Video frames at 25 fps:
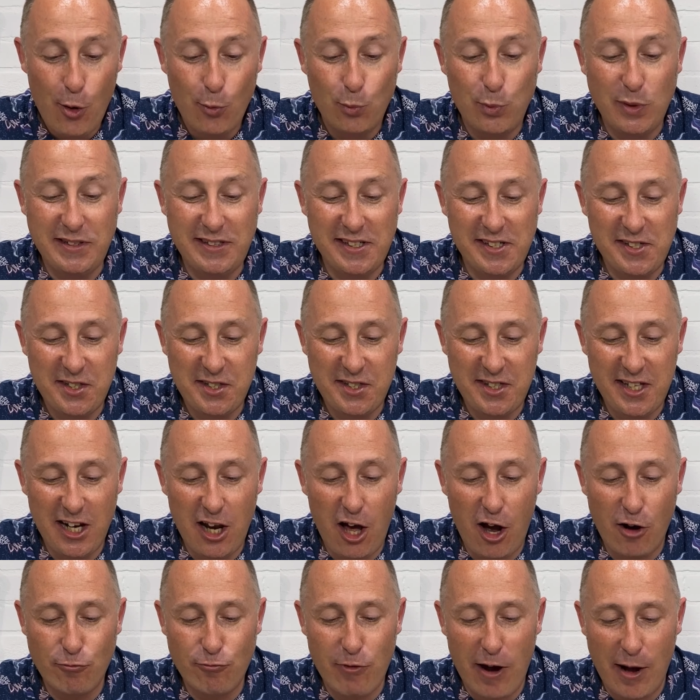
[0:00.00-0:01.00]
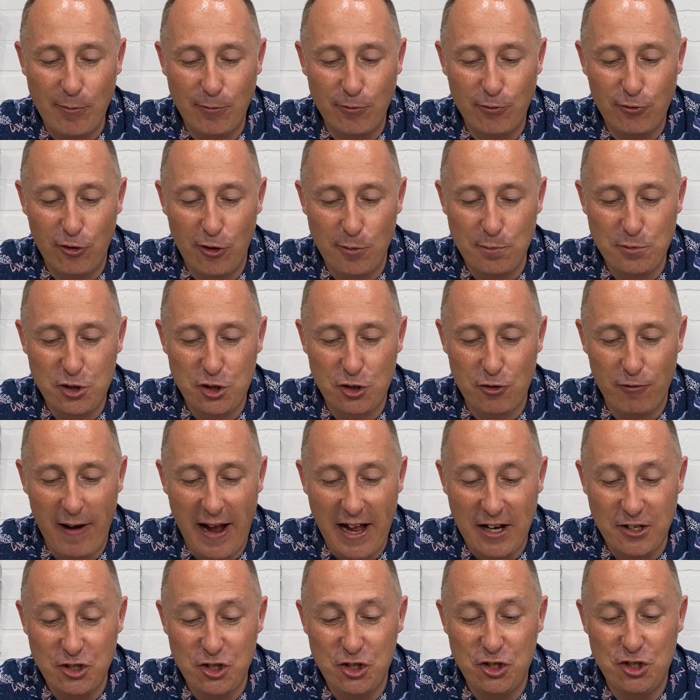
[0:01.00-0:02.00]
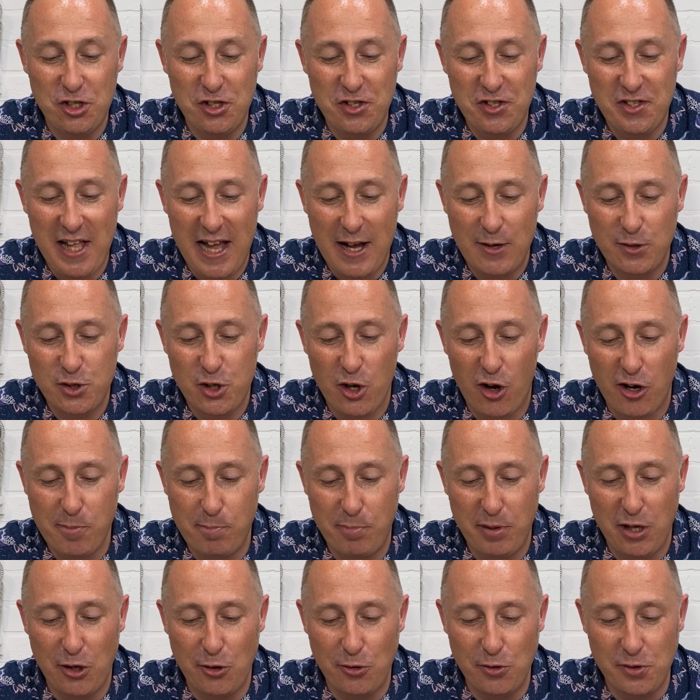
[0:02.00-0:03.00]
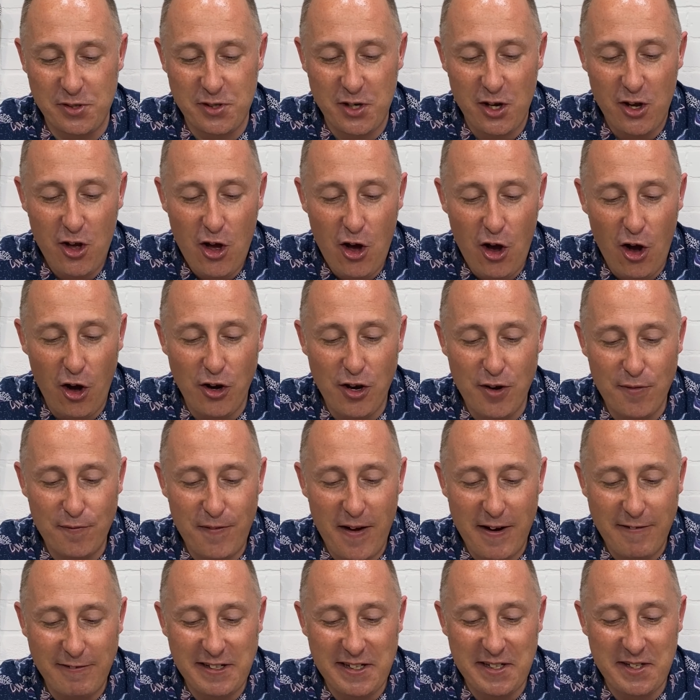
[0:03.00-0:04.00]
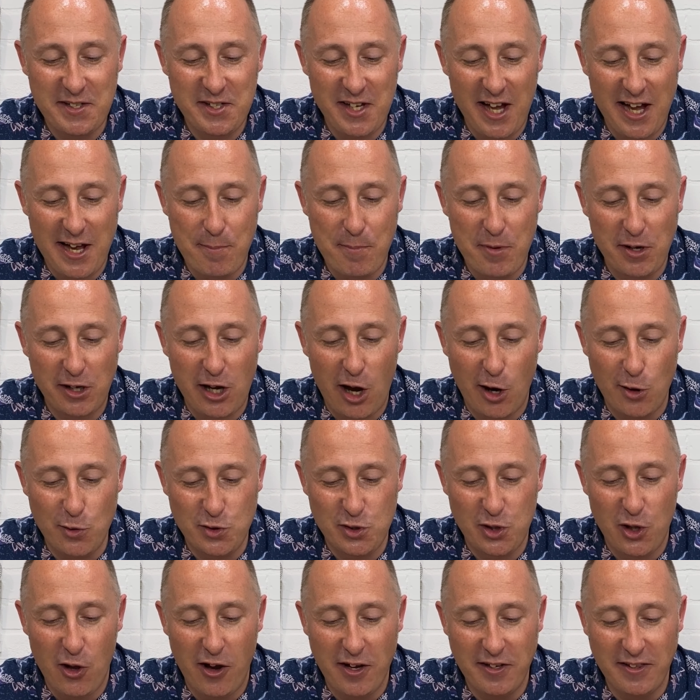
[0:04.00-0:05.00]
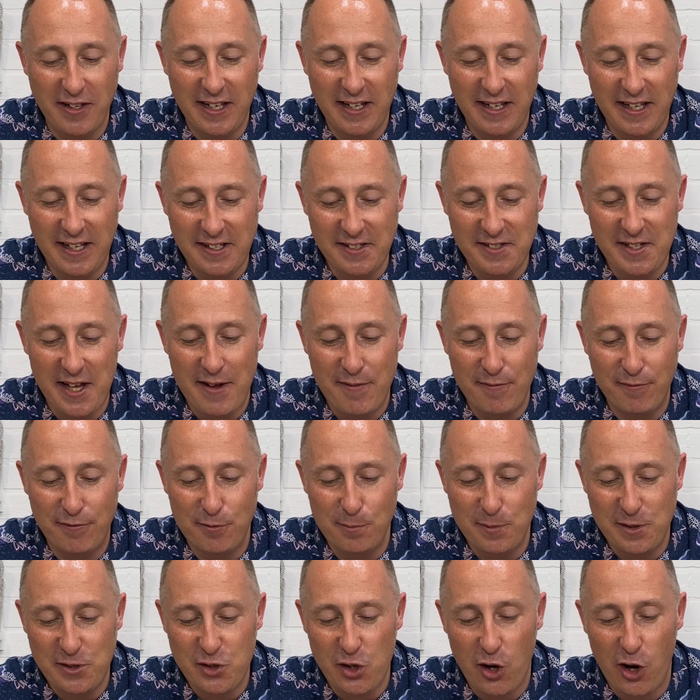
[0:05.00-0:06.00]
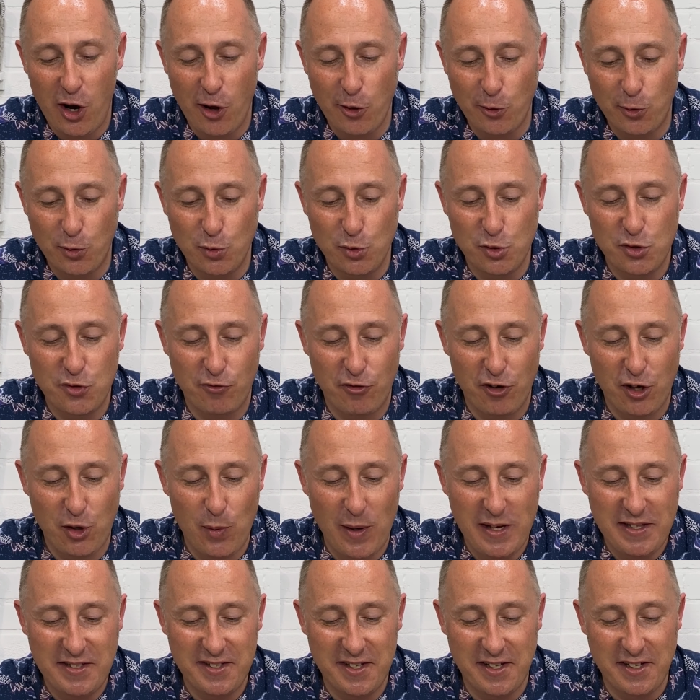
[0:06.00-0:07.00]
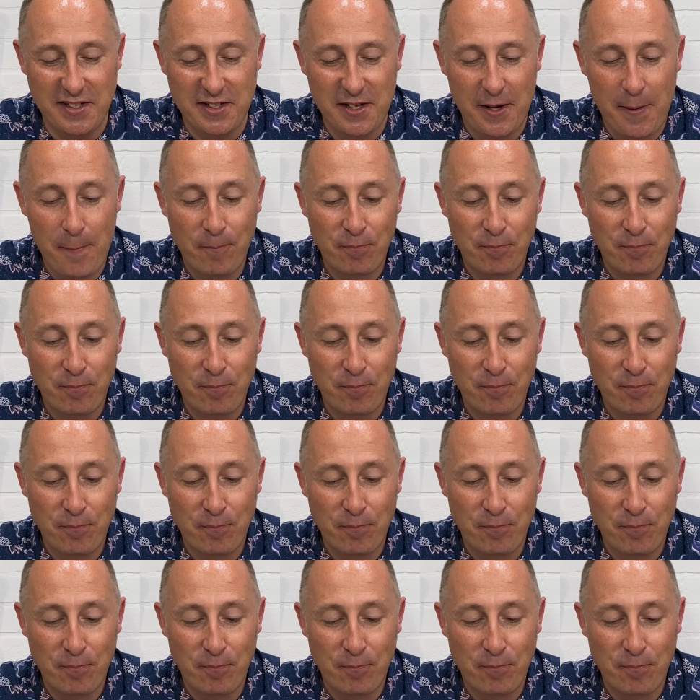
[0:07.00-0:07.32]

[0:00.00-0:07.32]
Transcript: We distill our rum from scratch just outside Bude on the very same coastline that these infamous locals frequented.